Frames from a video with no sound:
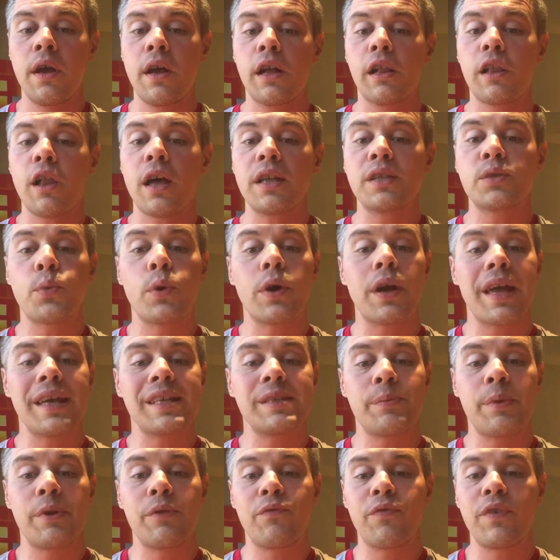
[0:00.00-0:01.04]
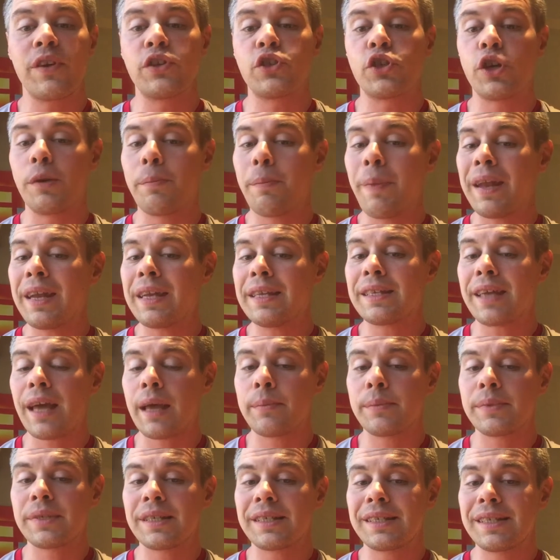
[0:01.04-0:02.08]
Claude's work has been featured many
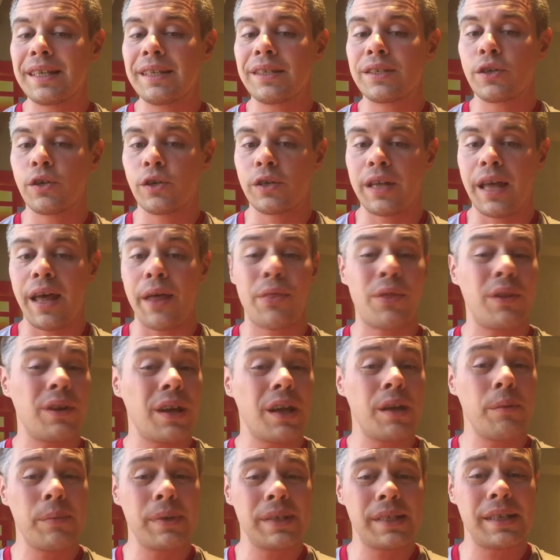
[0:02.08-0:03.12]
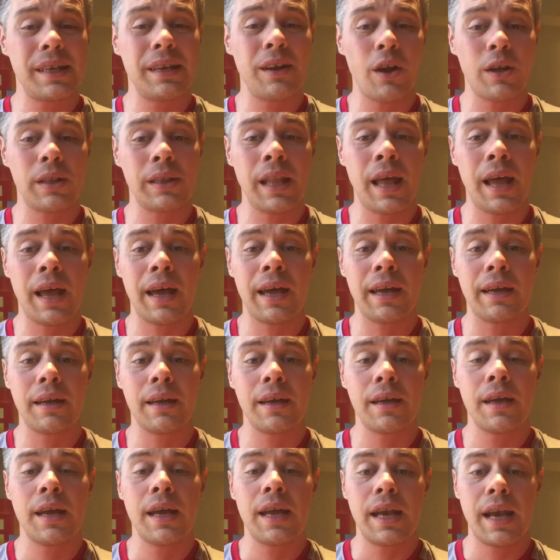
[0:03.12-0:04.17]
times since her death and can be seen online
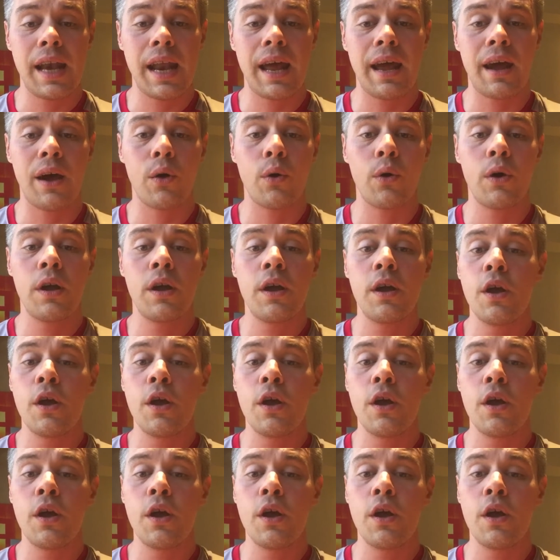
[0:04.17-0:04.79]
now.